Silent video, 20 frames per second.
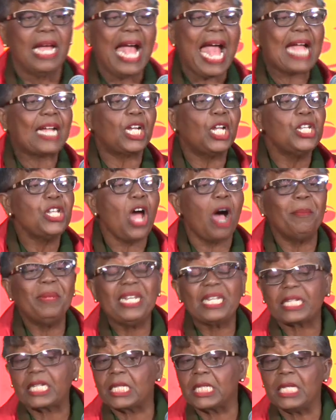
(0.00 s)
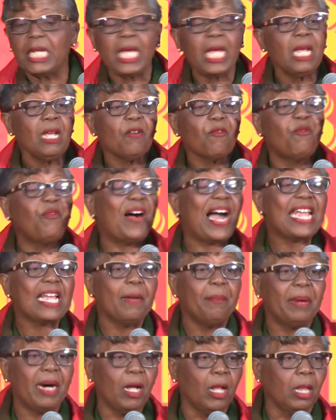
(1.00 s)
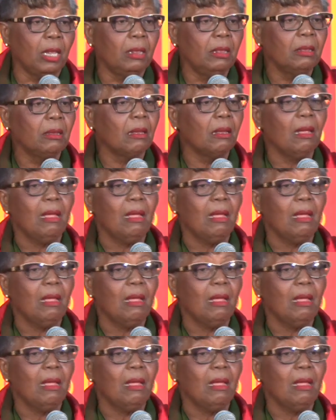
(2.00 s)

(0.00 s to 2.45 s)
economically viable,